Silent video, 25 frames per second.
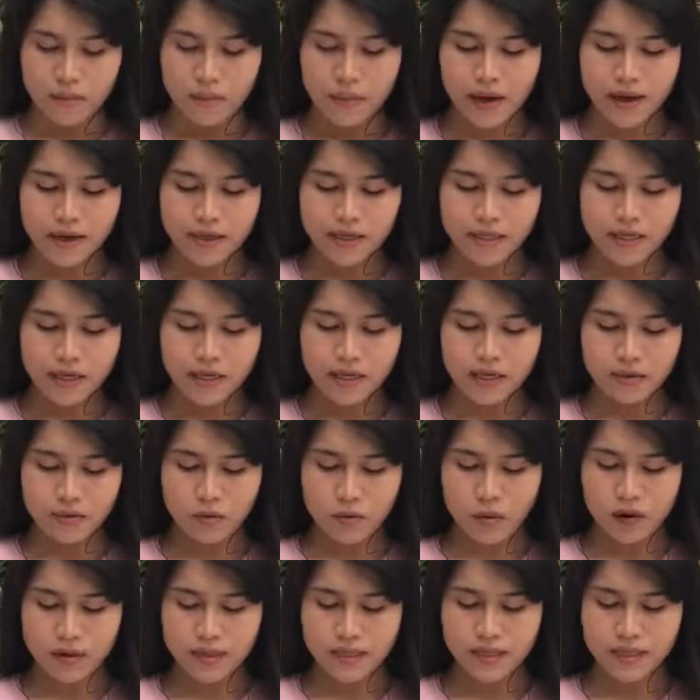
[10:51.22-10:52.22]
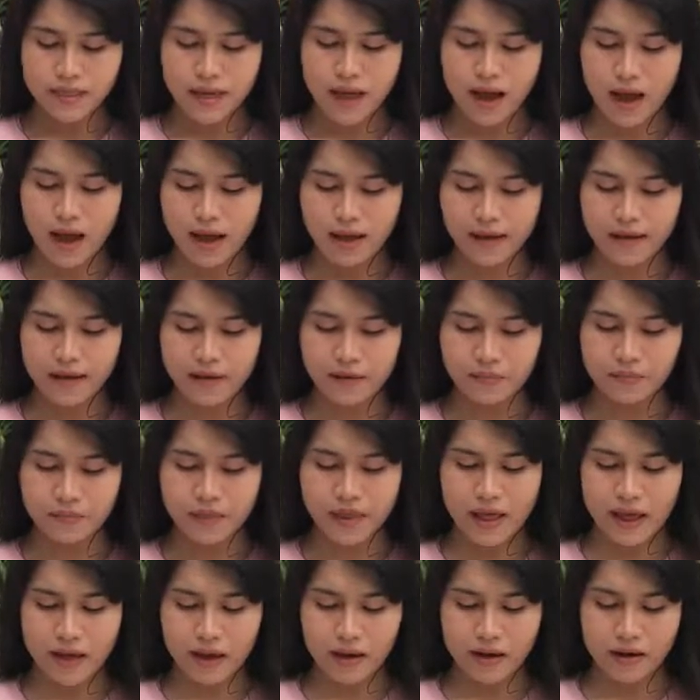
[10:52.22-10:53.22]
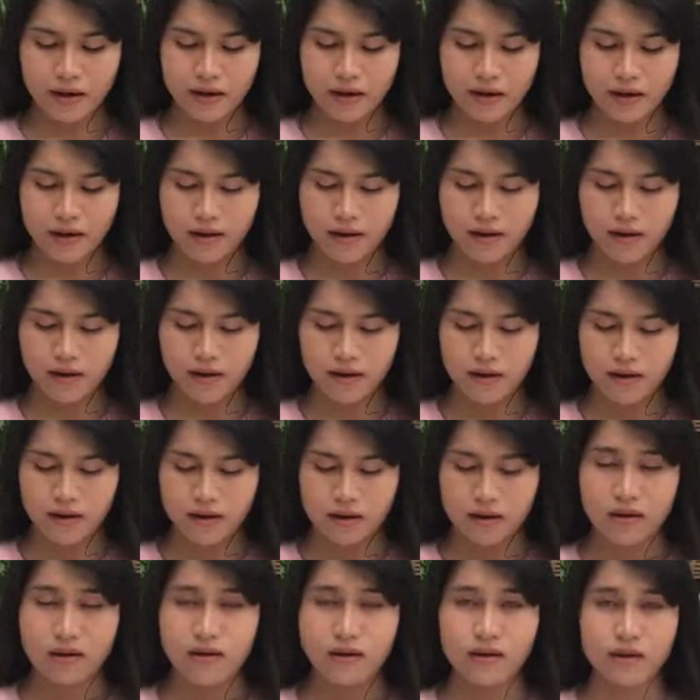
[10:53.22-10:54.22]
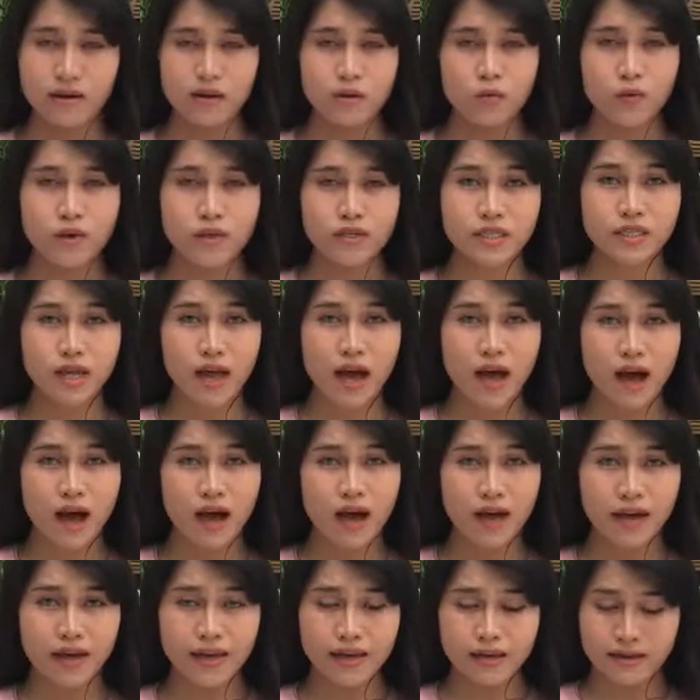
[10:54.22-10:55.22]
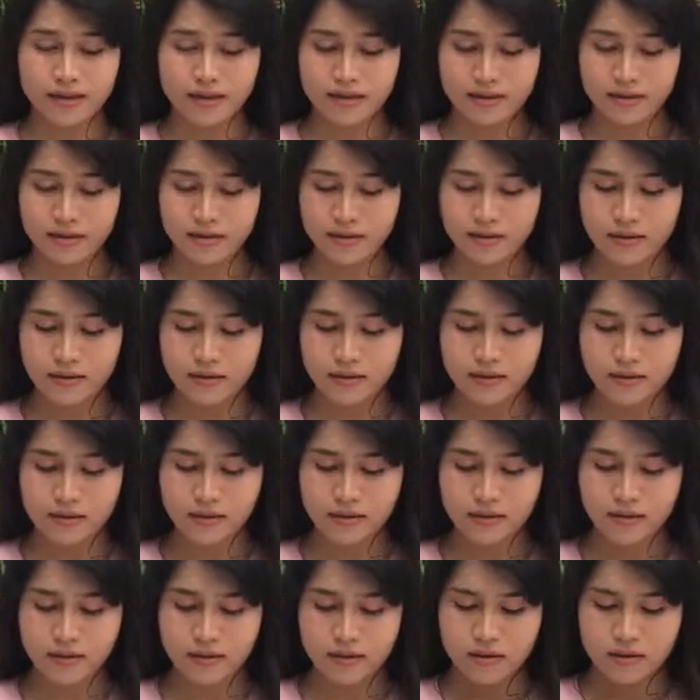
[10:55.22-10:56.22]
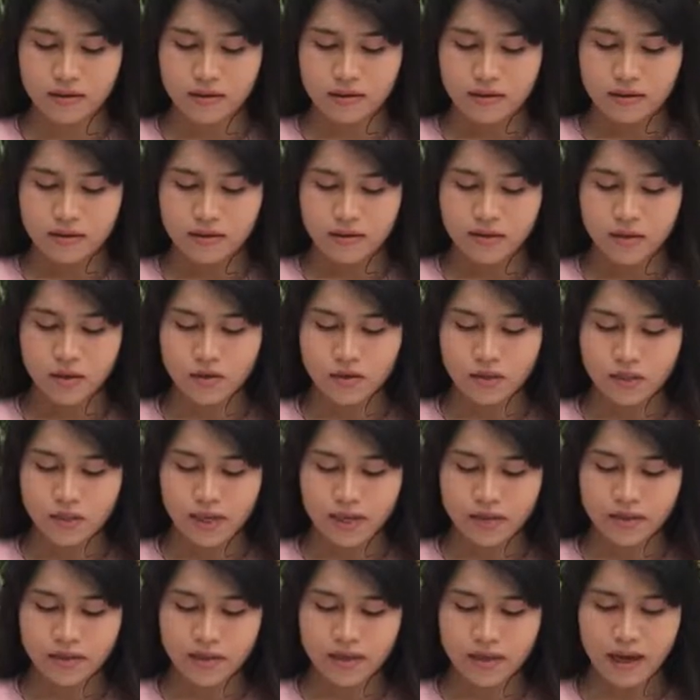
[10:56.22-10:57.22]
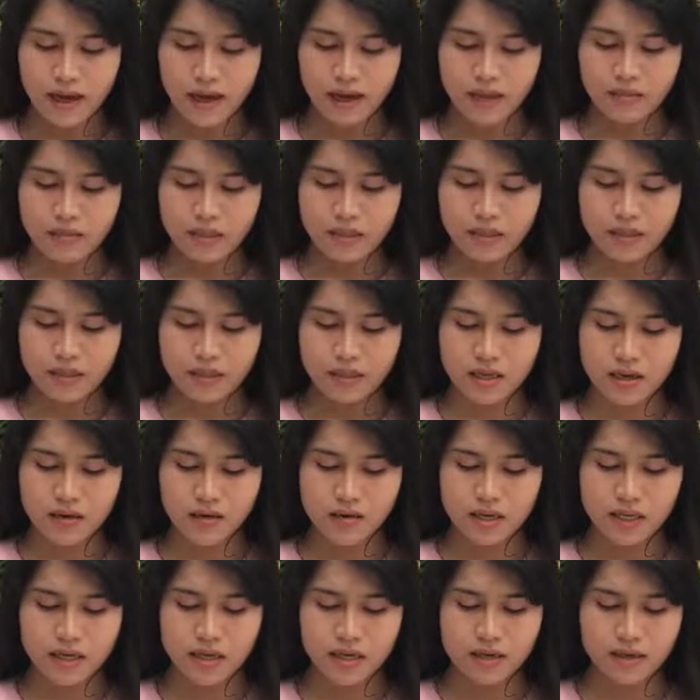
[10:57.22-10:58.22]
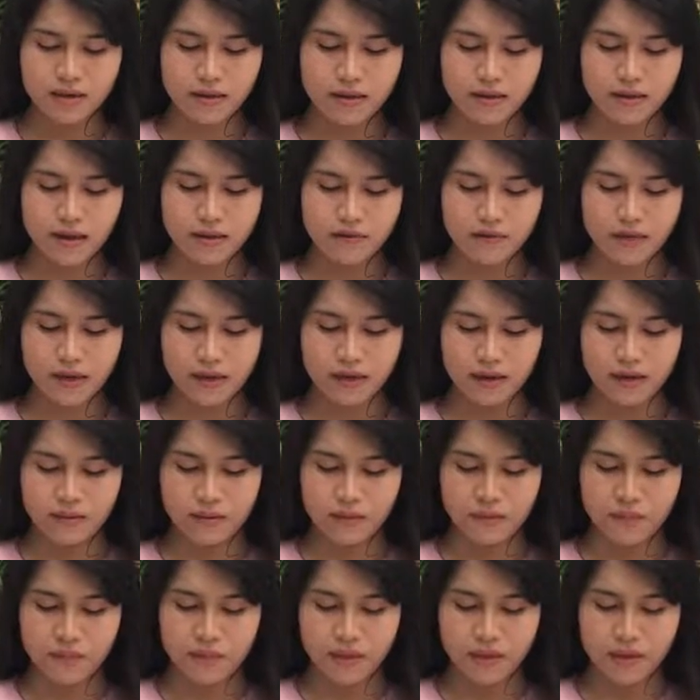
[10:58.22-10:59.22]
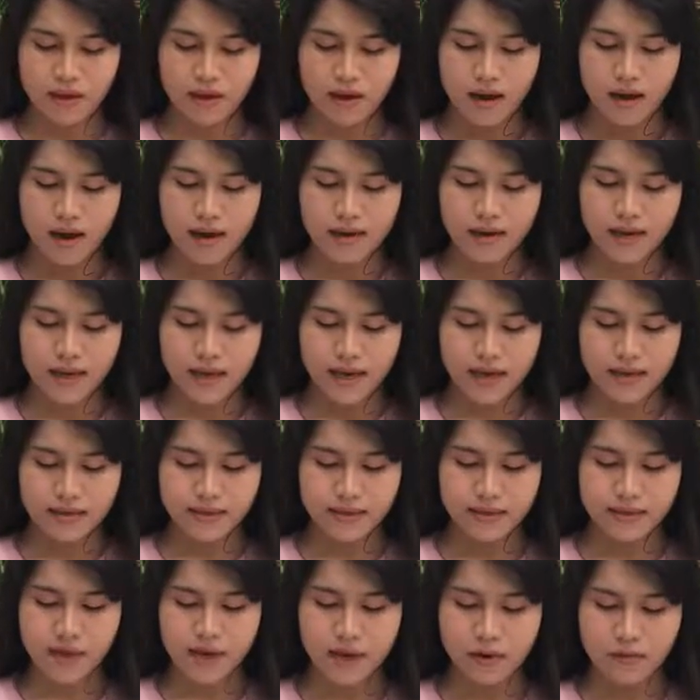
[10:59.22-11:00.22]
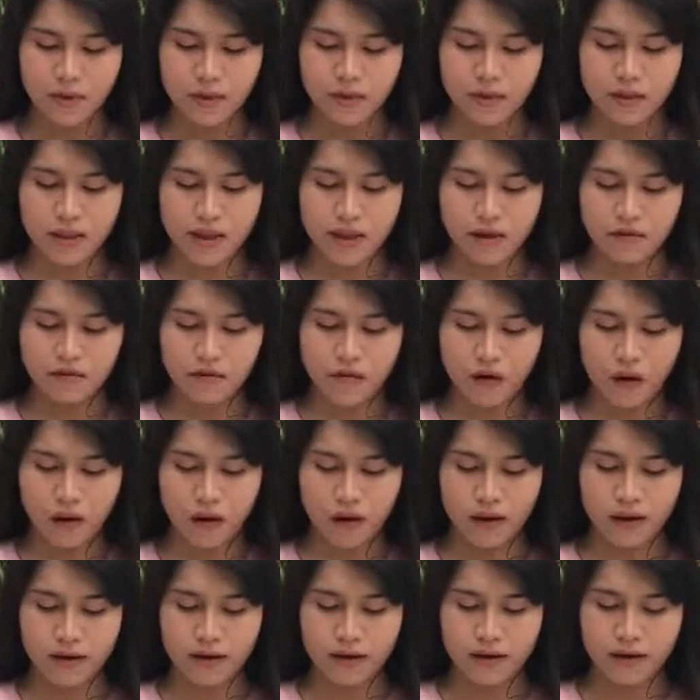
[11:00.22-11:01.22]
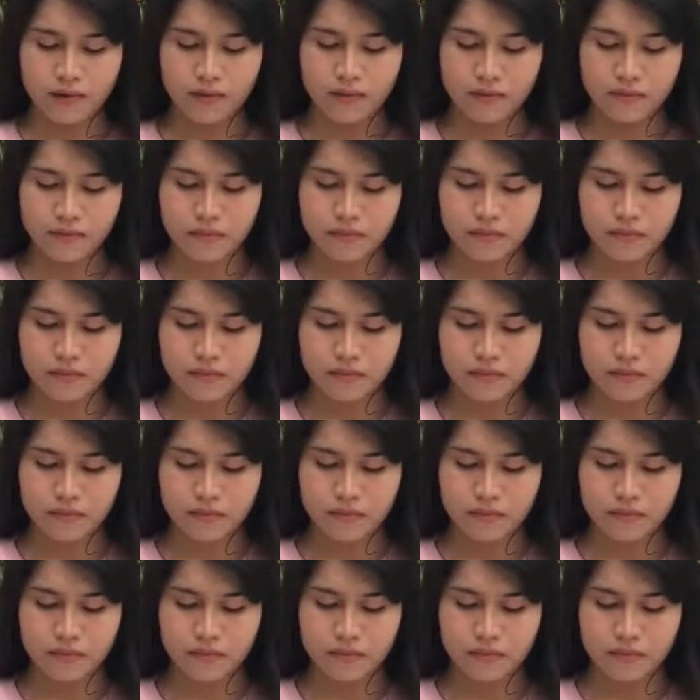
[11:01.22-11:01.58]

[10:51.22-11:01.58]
But it was high up there. It was high. So since I'm still here living, I guess I will live on.